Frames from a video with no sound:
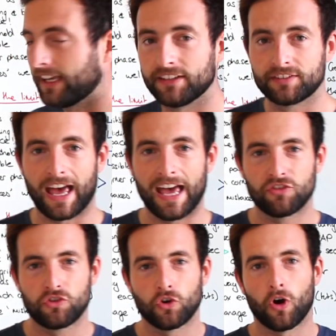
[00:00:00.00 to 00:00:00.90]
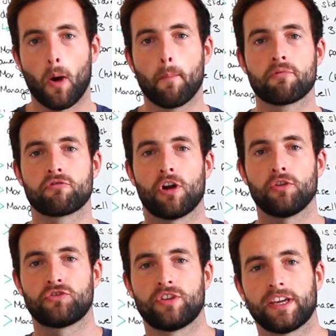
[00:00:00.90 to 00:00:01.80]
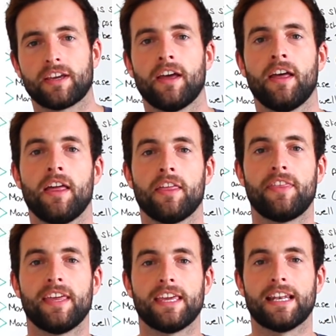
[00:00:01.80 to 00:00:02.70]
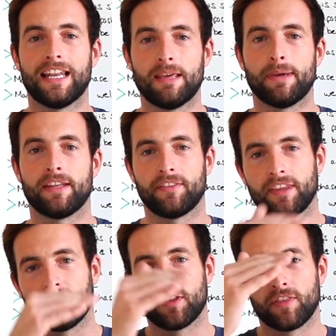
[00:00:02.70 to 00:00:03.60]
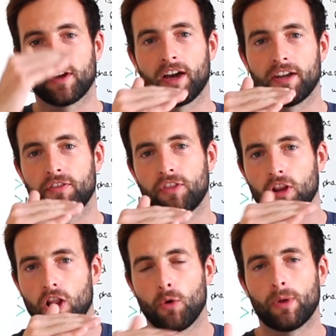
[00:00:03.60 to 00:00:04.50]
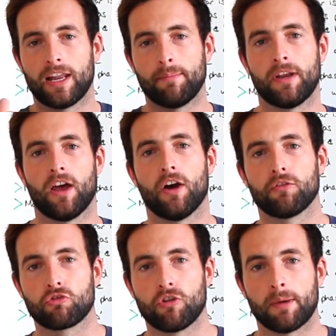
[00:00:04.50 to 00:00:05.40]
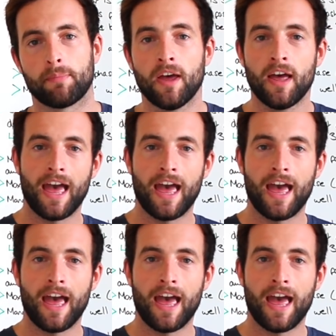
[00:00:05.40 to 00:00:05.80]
is as you're approaching the limit, the kind of the lower limit of grip.